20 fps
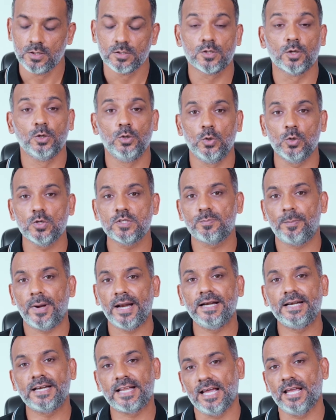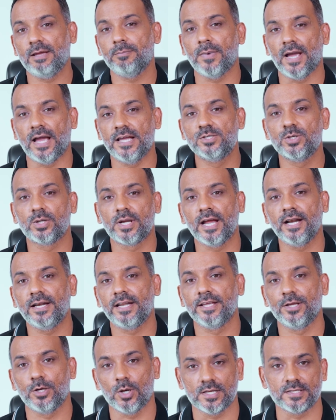So do spend time
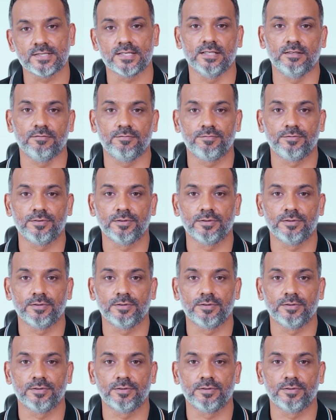educating yourself.